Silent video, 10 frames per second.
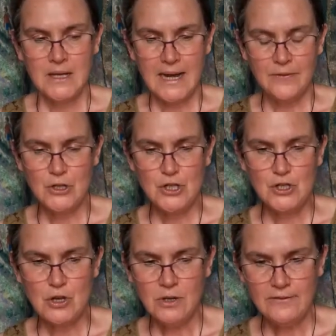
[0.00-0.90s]
And the
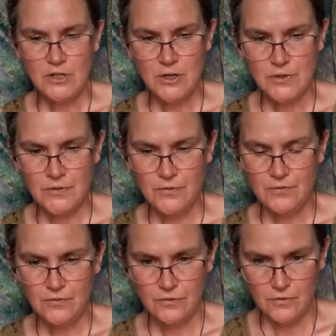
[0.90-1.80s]
song I've chosen
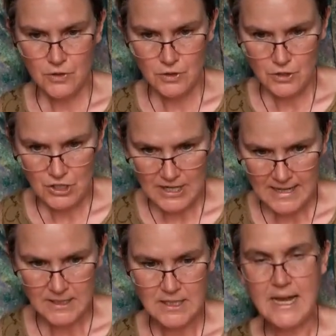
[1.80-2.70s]
to
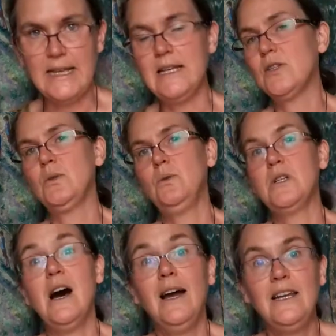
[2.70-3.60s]
share today is
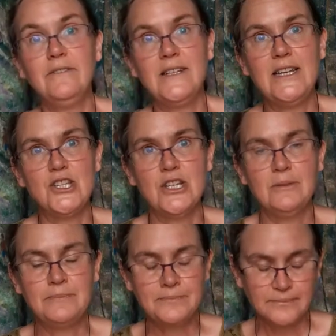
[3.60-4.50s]
called I Love Nature,
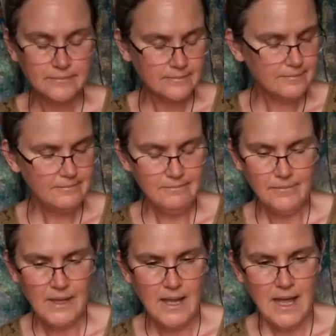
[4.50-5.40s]

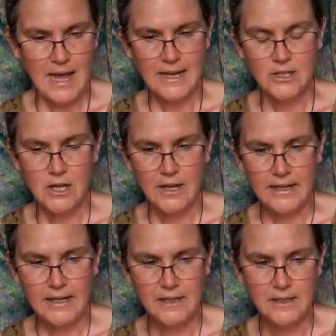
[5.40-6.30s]
and
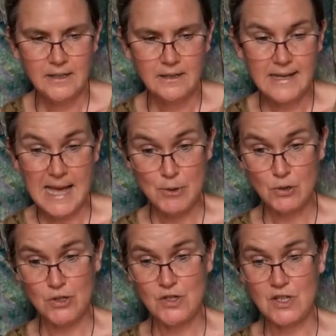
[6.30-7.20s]
I came
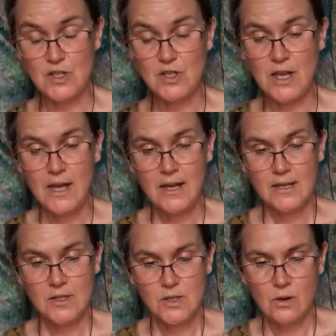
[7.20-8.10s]
across this
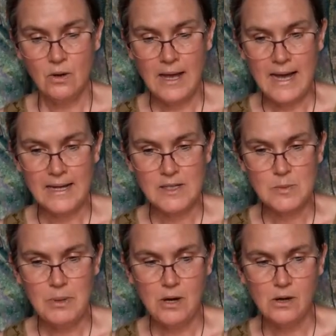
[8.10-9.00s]
song as
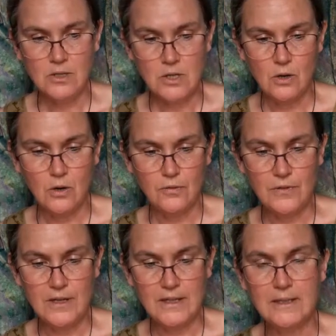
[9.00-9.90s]
part of
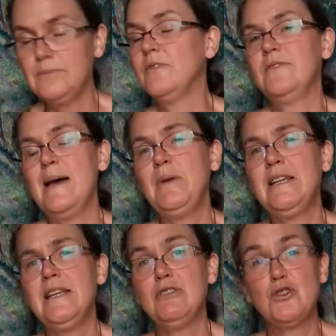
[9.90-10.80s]

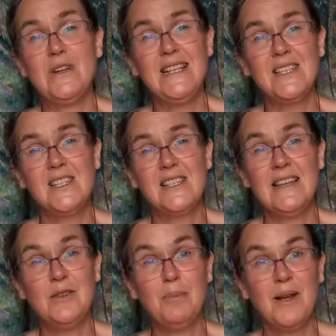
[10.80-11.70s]
family retreats
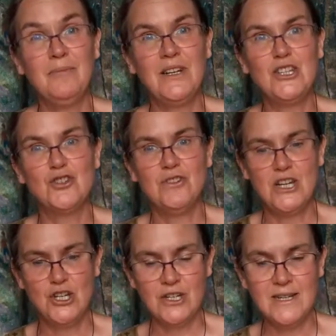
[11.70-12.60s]
in the Plum Village
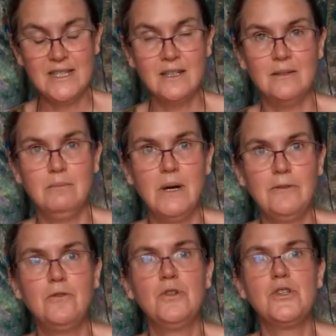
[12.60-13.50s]
tradition. It's a
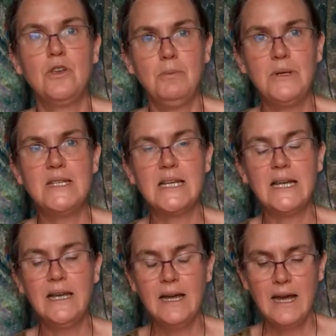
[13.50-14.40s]
mindfulness
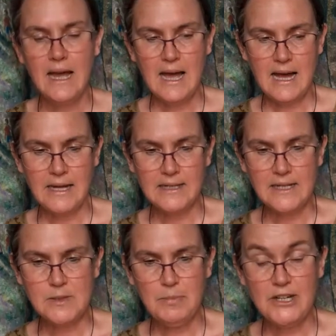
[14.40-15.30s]
community, and
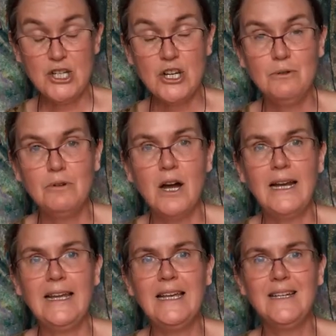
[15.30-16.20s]
it's by Joe
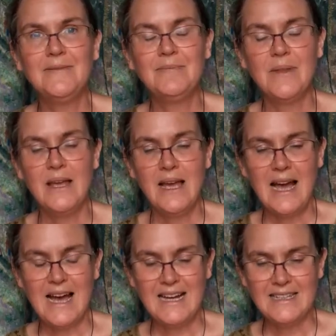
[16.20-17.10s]
Reilly,
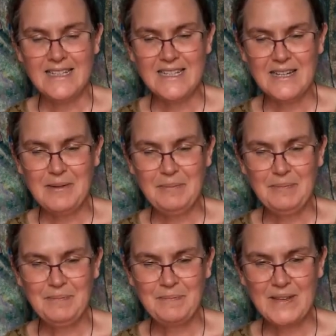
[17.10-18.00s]

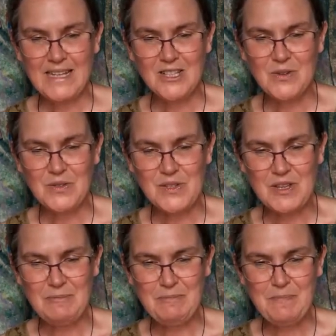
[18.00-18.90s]
and it's got
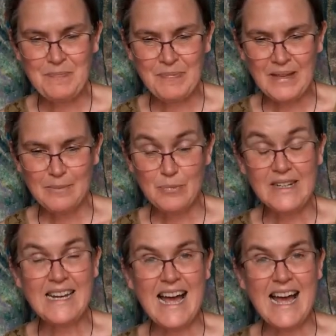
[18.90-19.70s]
some brilliant